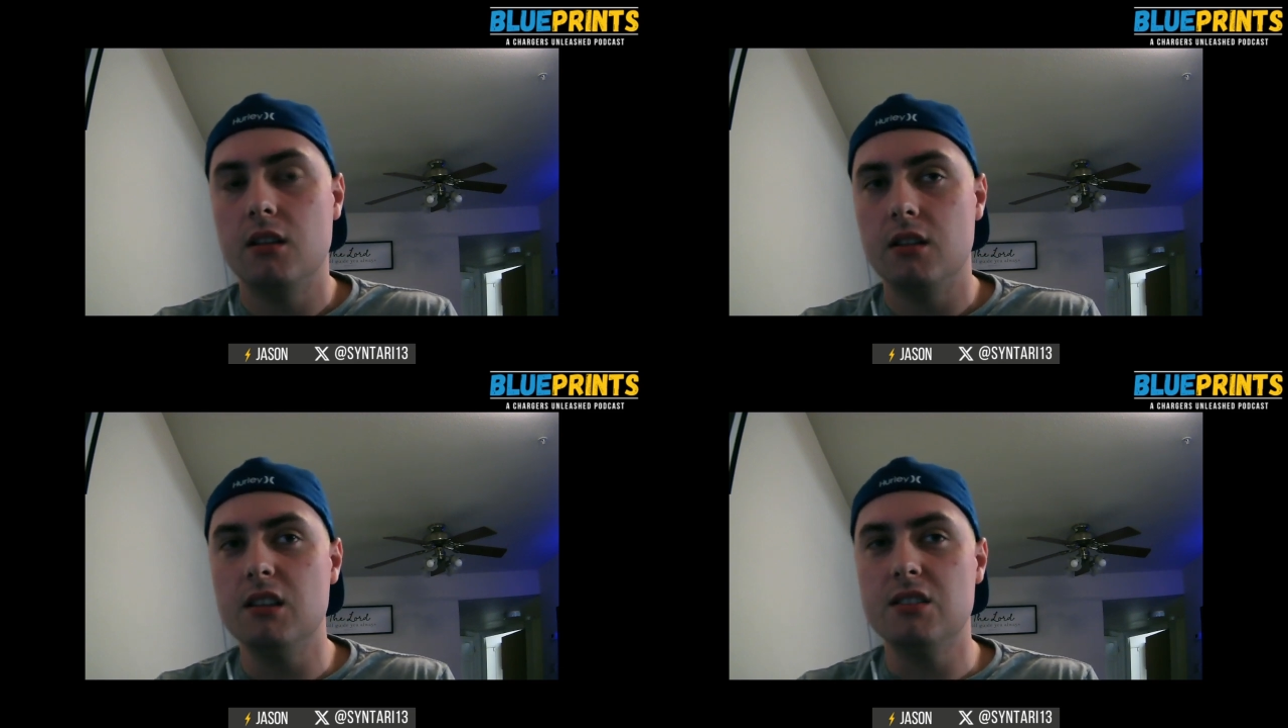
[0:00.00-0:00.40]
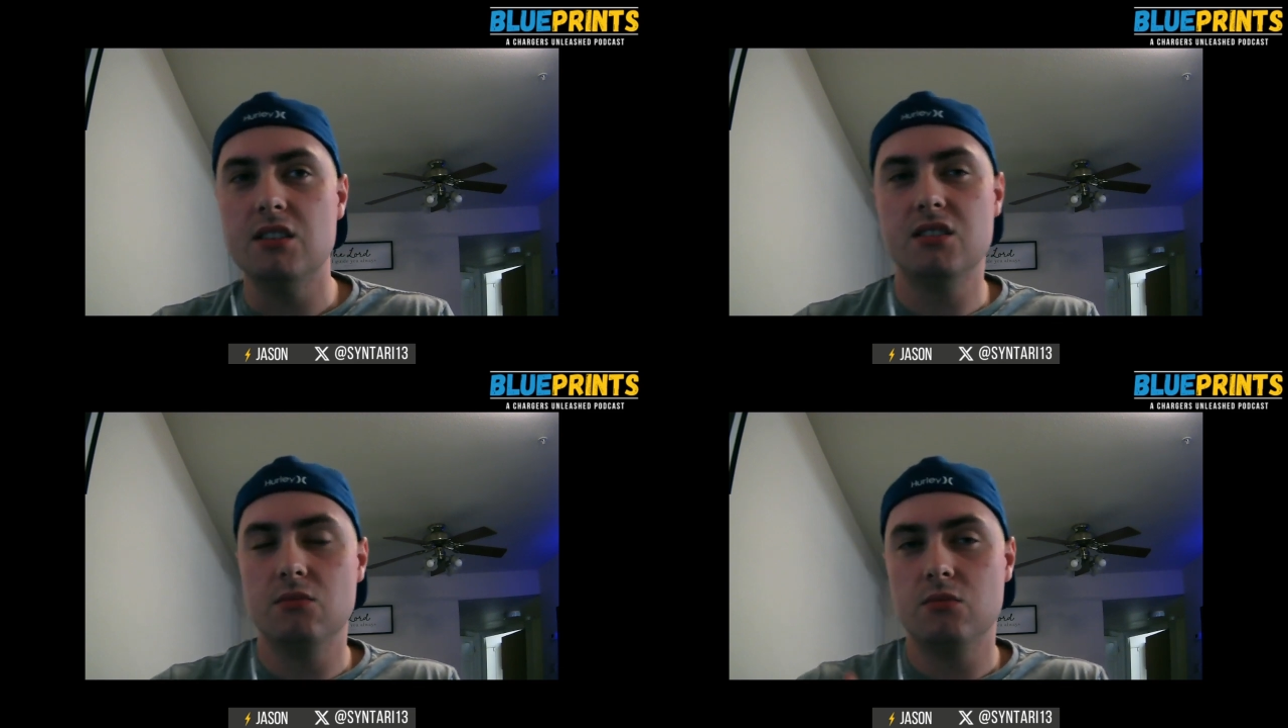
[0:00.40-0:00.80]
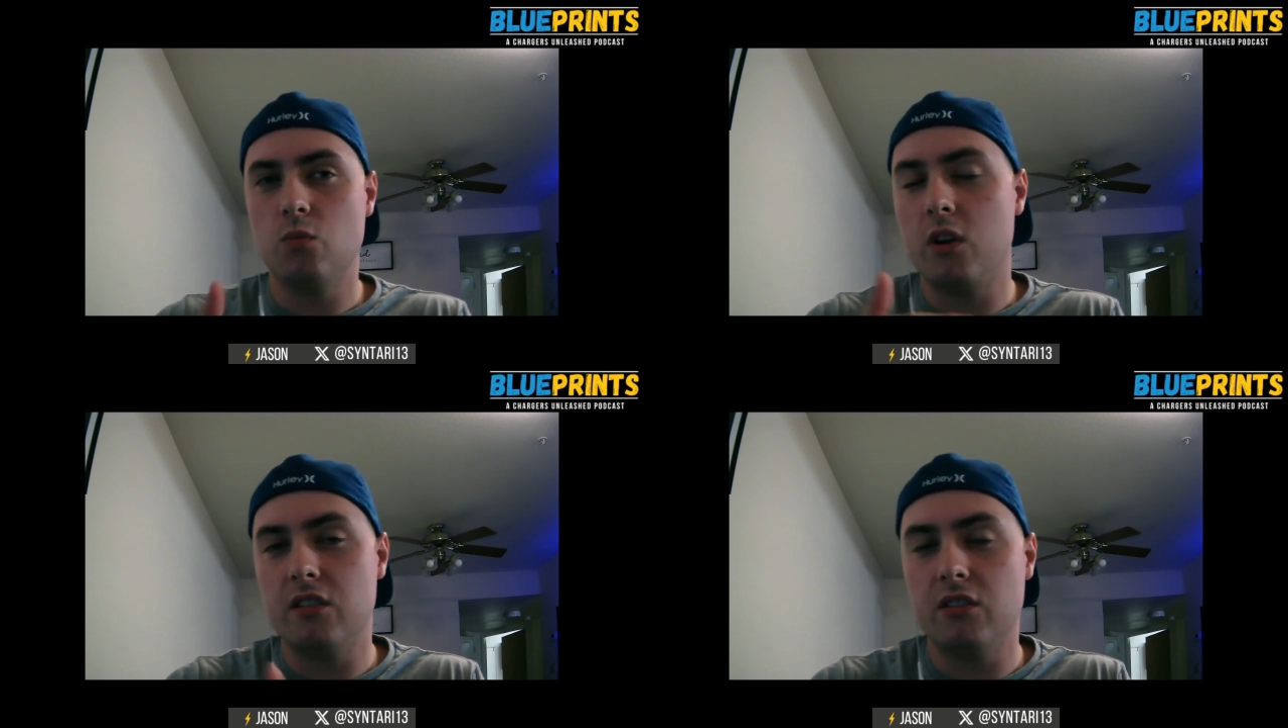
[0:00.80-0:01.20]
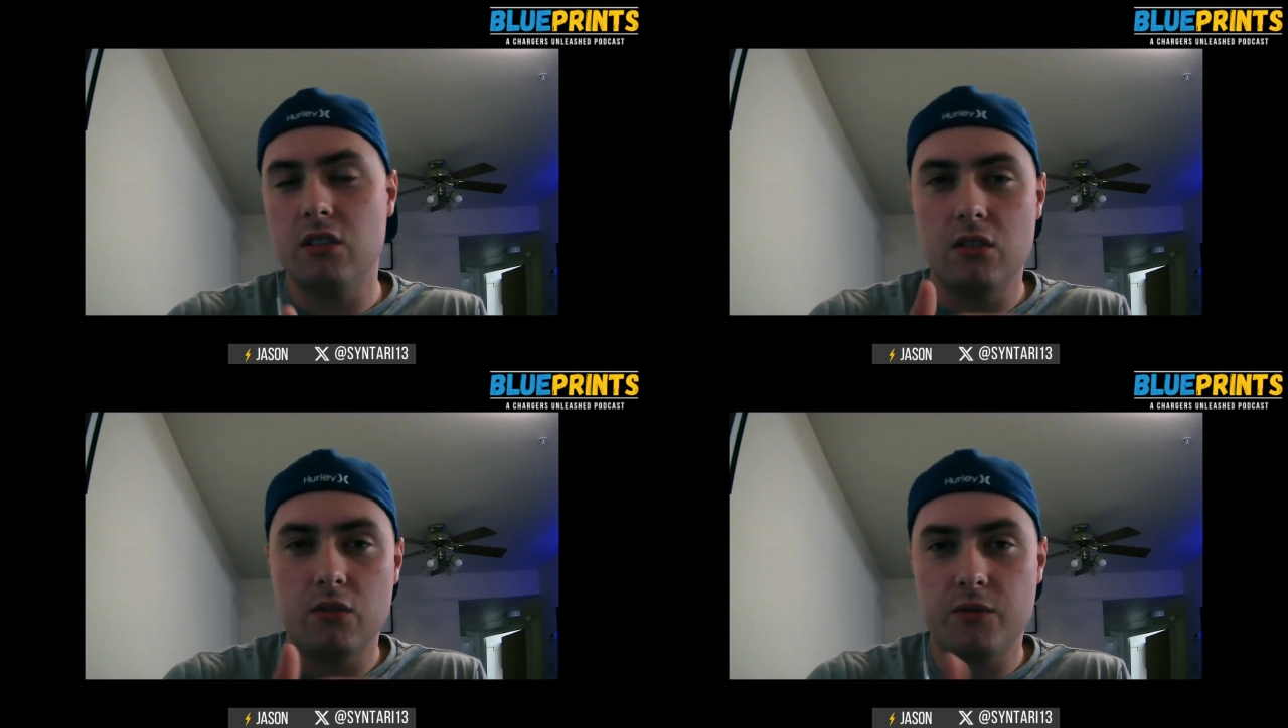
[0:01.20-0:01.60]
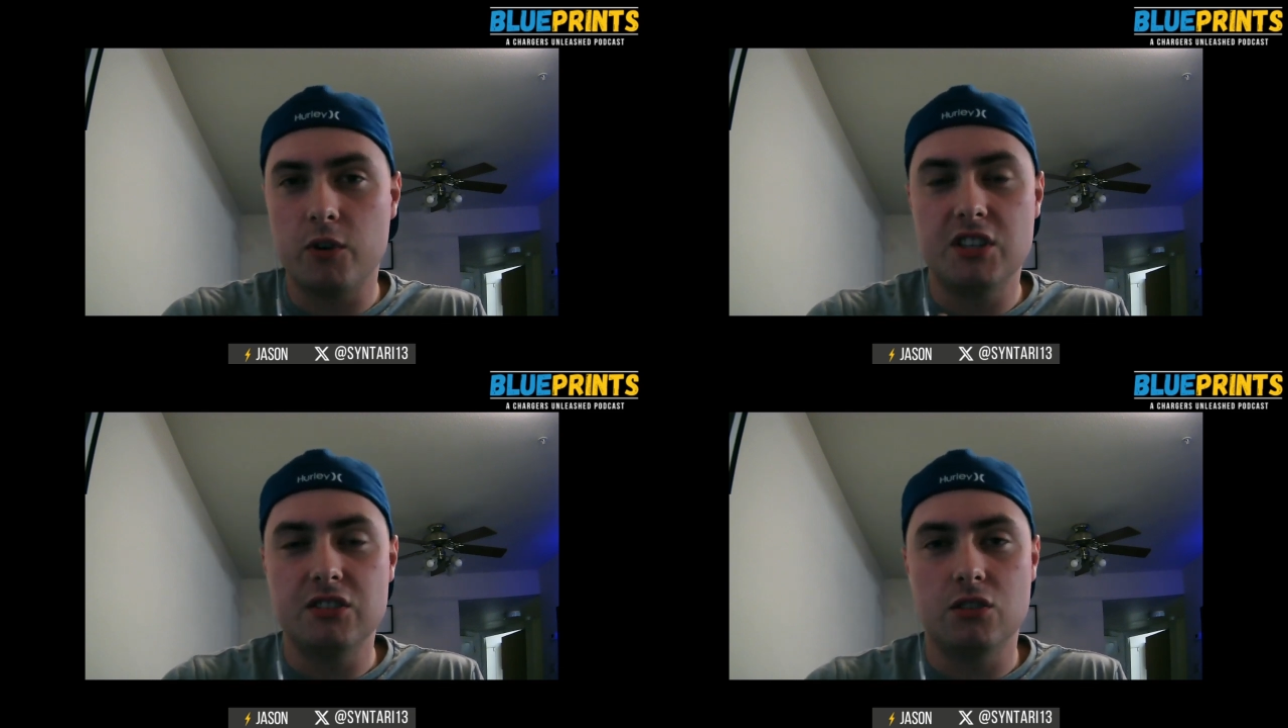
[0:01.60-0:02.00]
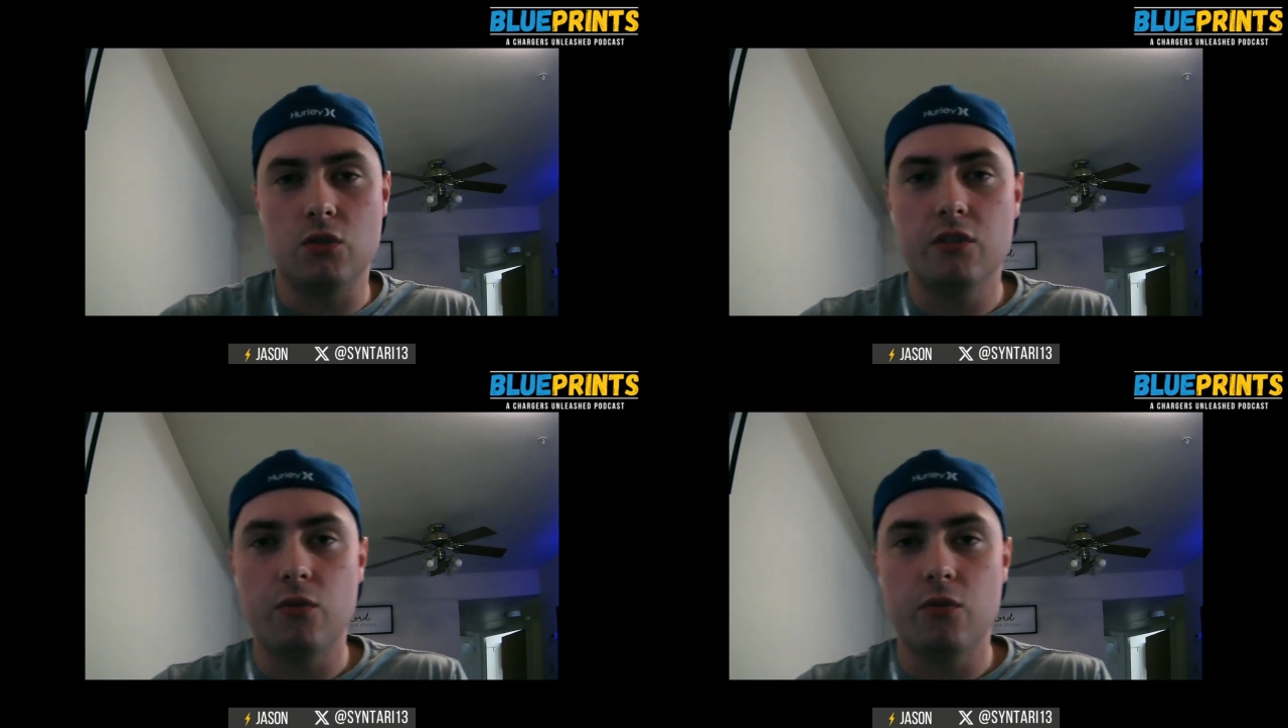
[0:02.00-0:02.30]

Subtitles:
this is one of the first things to look